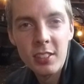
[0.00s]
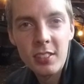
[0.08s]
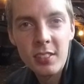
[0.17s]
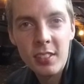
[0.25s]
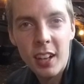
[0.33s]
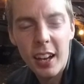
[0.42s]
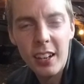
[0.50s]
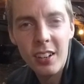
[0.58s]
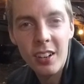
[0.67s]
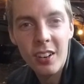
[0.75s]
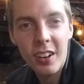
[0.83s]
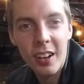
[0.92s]
yeah, I don't
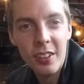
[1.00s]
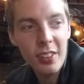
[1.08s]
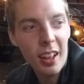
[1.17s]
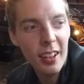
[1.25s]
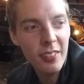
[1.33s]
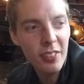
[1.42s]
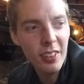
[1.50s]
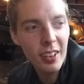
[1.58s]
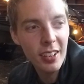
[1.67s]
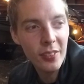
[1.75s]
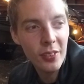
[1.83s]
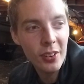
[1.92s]
know. I, I feel
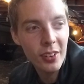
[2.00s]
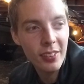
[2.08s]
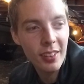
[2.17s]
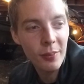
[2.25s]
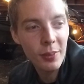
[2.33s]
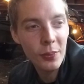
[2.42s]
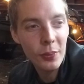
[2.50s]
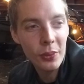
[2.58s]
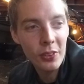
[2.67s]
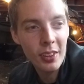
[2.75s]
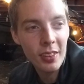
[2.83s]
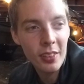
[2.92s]
like I've heard that people
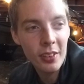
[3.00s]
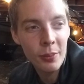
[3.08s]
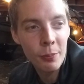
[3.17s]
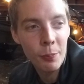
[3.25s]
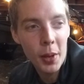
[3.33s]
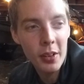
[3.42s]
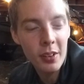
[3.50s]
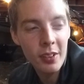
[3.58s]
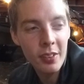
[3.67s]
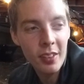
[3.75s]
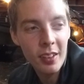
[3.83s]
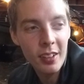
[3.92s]
say that they're better
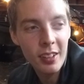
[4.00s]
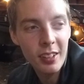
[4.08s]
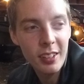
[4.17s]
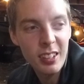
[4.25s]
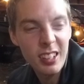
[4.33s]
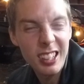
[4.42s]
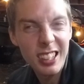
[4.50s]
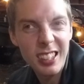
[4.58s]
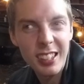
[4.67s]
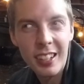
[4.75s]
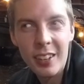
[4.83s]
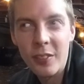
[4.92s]
than
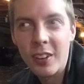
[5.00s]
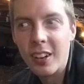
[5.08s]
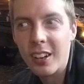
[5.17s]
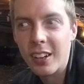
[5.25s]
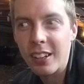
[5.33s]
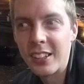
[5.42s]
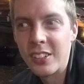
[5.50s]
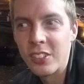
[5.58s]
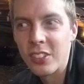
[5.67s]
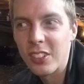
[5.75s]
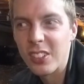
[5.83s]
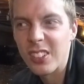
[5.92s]
the Yamaha
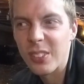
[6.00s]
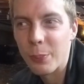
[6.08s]
engines,